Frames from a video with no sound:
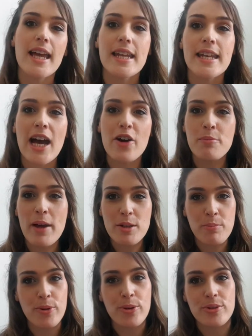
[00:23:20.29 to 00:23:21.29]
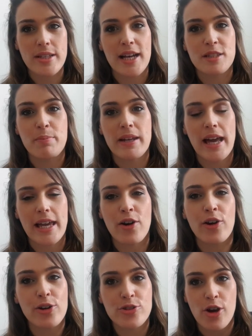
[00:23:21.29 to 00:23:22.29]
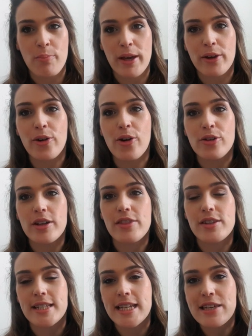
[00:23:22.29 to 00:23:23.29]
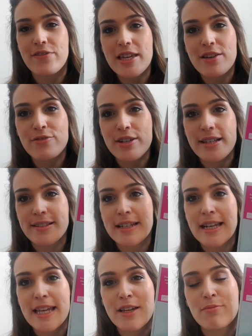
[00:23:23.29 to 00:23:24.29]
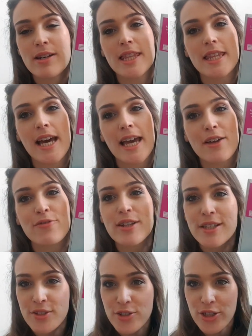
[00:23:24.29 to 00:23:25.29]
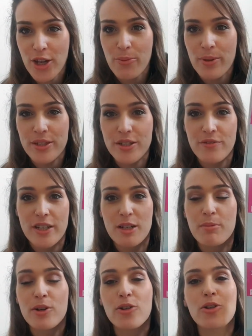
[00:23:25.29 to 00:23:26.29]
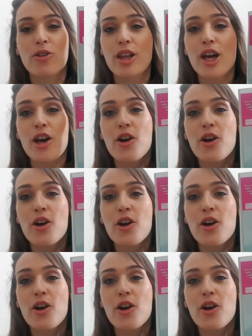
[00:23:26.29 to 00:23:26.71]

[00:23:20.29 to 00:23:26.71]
Now, menopause has been a hot topic on the TV recently with a recent show with Davina McCall.